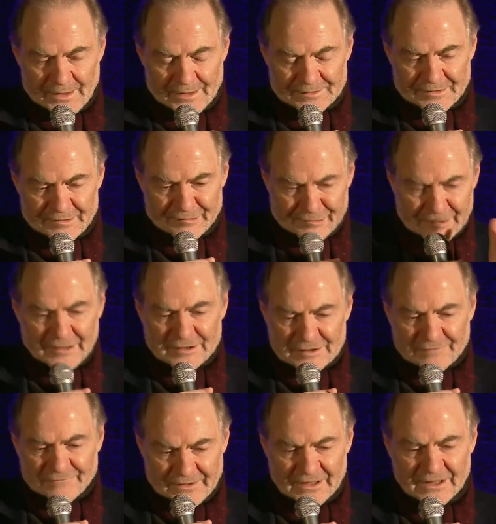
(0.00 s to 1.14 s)

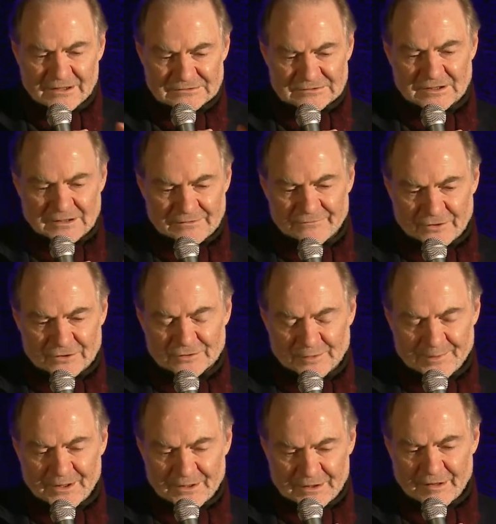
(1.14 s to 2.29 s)
distinctive era of
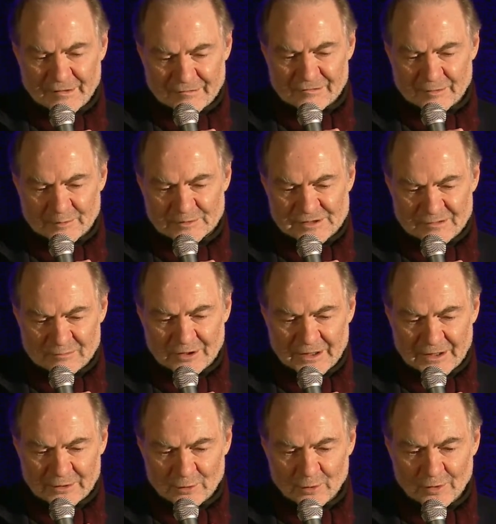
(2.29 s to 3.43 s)
European history, which is what I
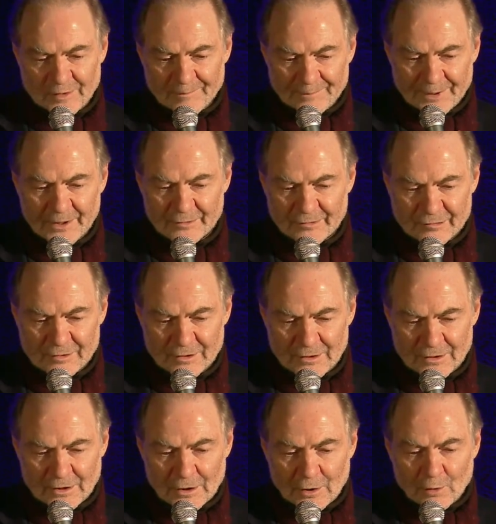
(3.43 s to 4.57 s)
call the
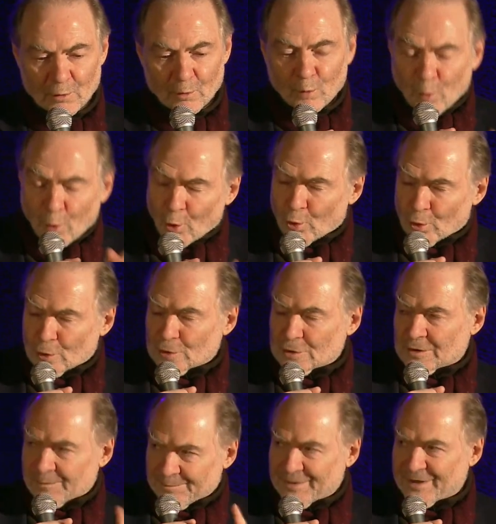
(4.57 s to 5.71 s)
post-wall
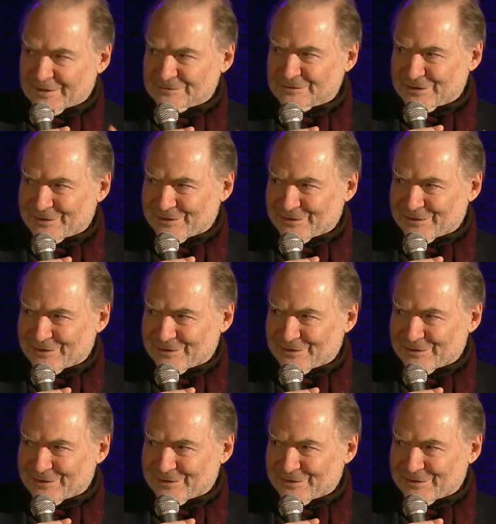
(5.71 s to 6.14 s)
period.